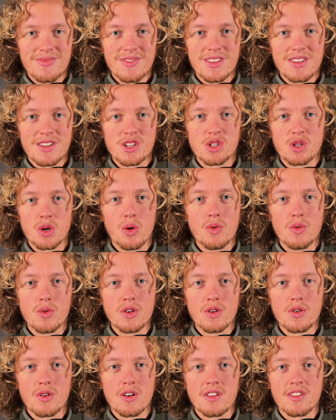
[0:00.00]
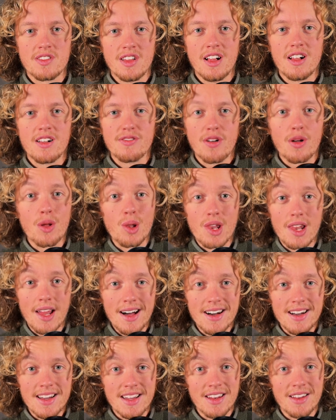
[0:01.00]
show yourself
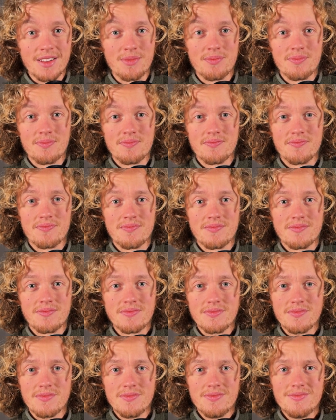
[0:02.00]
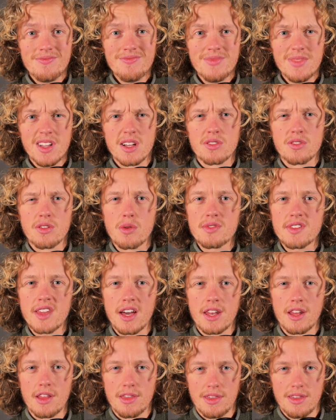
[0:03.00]
online, those
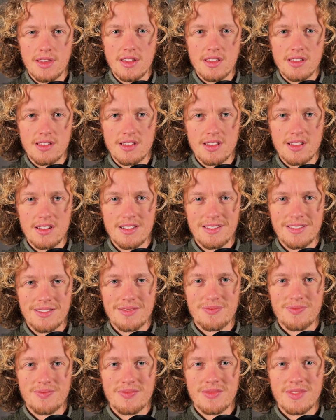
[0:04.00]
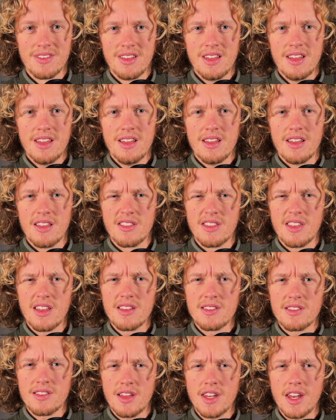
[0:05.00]
kind of things. And
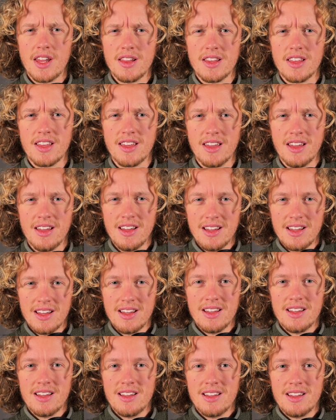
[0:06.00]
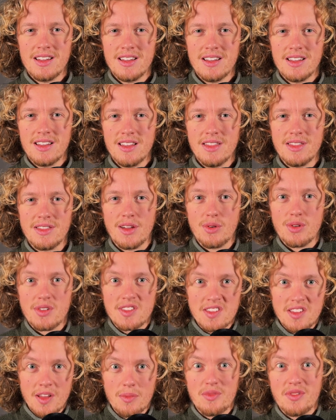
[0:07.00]
then suddenly there is
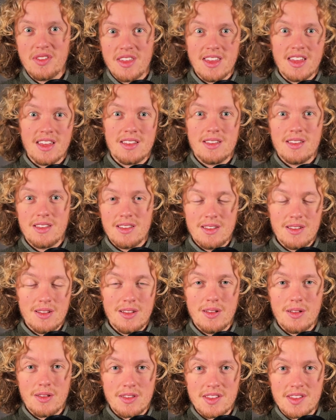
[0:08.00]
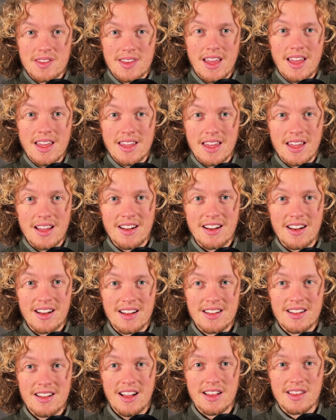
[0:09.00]
something at stake
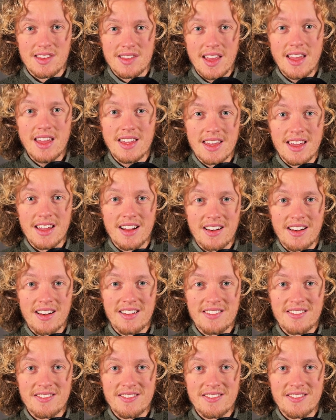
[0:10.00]
here.